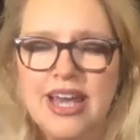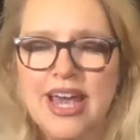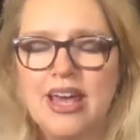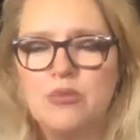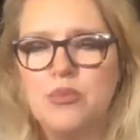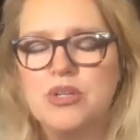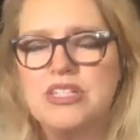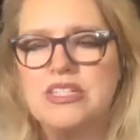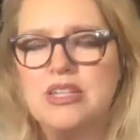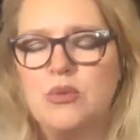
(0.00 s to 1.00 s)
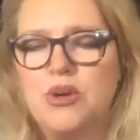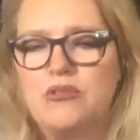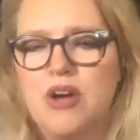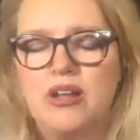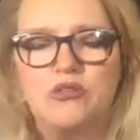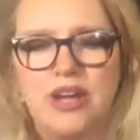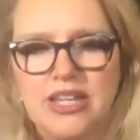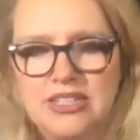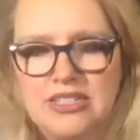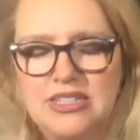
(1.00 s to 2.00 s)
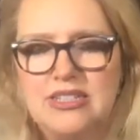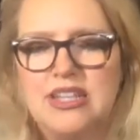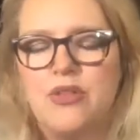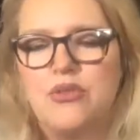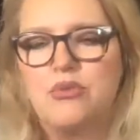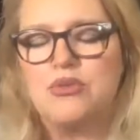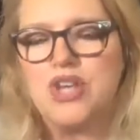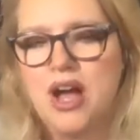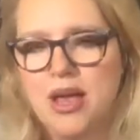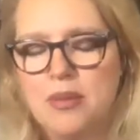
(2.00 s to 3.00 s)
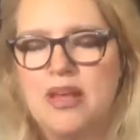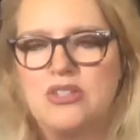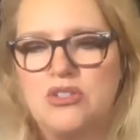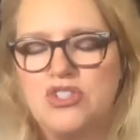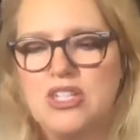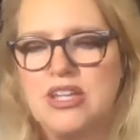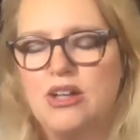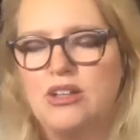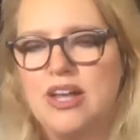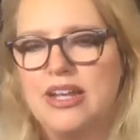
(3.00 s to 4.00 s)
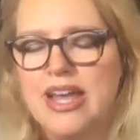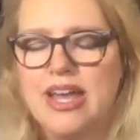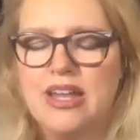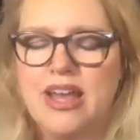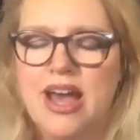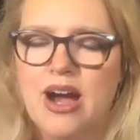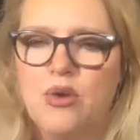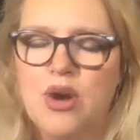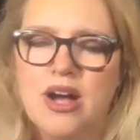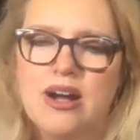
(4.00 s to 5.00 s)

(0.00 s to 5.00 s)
And when we see what Ronald Reagan did down through time, as you just outlined, and how